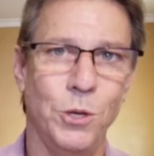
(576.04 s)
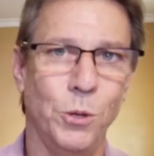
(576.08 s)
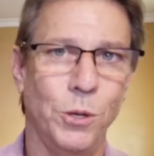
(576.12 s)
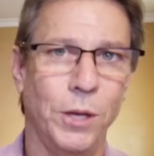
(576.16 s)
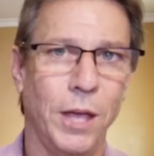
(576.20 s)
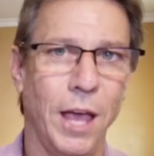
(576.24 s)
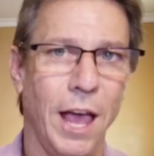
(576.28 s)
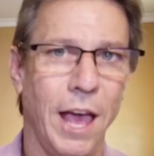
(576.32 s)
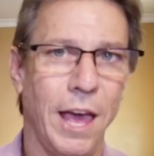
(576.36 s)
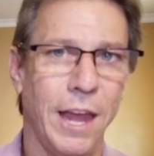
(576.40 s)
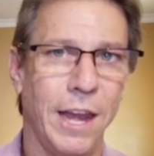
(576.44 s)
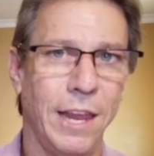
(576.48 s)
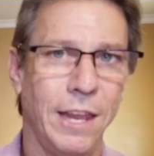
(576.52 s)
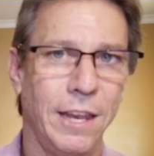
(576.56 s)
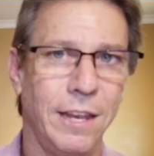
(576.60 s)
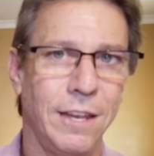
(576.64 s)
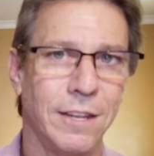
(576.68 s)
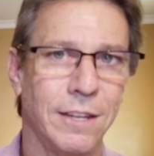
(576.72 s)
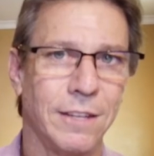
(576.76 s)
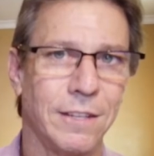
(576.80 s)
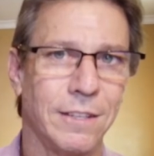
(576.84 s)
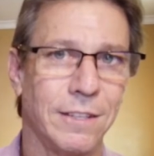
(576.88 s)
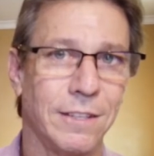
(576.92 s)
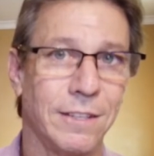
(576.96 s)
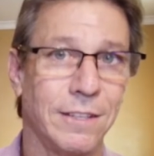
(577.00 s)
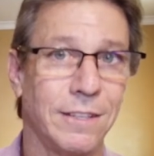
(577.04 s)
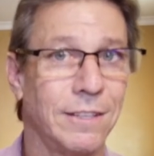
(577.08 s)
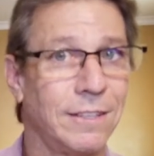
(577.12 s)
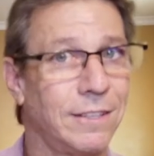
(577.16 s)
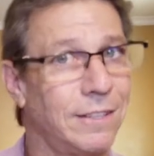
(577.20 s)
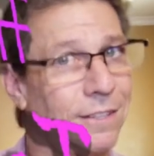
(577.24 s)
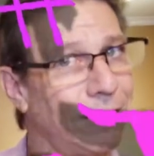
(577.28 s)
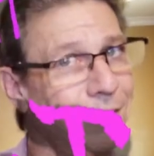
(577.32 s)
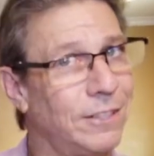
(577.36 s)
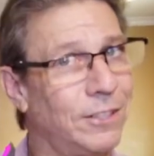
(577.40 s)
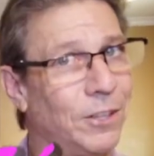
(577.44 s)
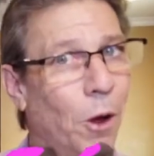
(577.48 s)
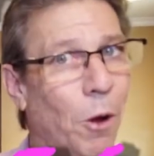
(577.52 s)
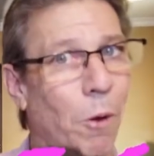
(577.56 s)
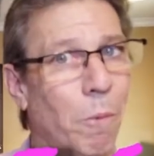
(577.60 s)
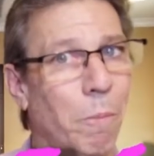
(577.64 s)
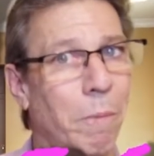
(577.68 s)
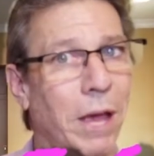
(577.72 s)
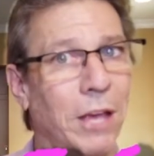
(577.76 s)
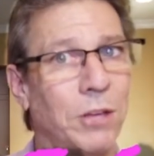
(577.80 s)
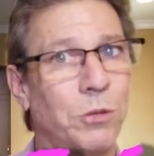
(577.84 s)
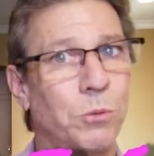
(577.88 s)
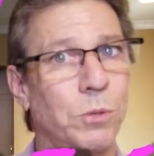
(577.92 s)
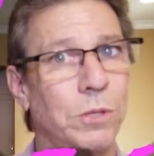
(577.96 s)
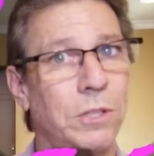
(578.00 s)
You got it. Don't
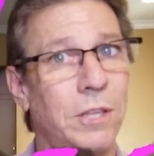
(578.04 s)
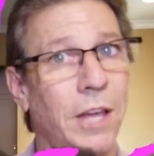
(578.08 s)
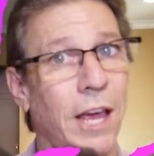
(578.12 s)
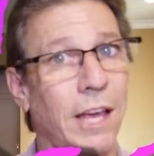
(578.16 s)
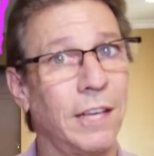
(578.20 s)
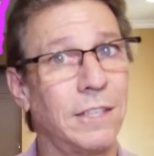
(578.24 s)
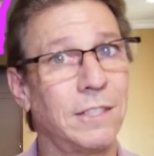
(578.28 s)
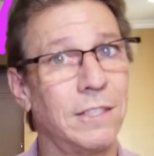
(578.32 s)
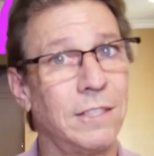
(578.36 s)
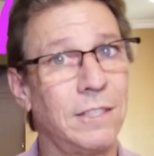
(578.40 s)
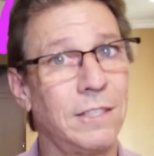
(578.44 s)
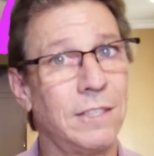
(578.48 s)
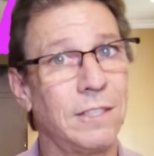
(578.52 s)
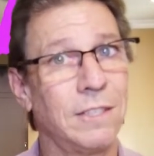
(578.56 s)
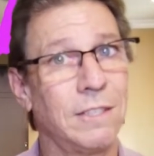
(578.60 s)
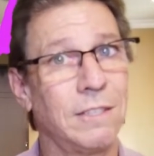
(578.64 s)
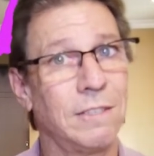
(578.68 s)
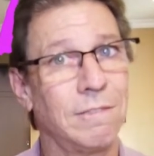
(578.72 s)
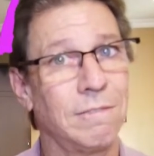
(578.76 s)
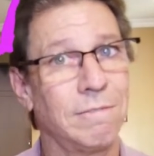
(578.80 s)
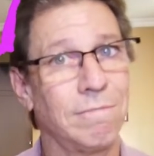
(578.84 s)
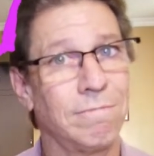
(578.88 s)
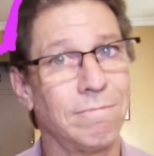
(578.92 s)
mess with Texas.